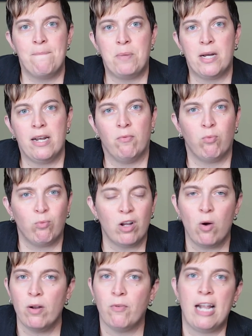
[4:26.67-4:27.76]
but
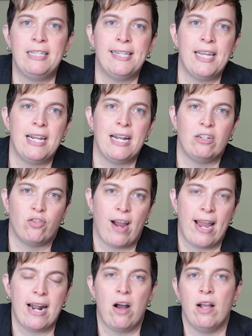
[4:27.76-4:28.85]
go and rent it,
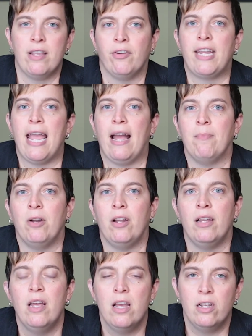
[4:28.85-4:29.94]
try it out on your camera,